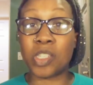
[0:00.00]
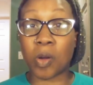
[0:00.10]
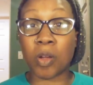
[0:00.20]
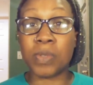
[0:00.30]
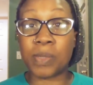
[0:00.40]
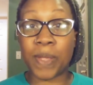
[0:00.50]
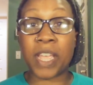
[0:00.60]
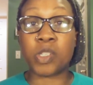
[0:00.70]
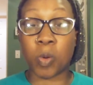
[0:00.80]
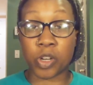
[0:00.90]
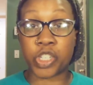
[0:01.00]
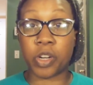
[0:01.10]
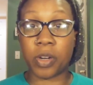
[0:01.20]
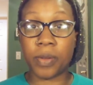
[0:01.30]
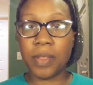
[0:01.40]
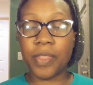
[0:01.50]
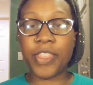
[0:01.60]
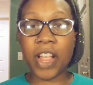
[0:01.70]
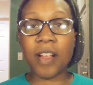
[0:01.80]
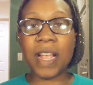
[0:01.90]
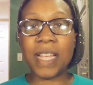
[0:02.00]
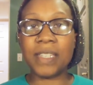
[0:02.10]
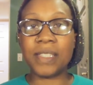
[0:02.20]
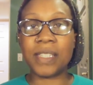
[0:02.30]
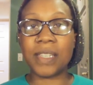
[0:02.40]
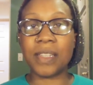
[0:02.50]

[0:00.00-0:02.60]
girl was being tortured. There is,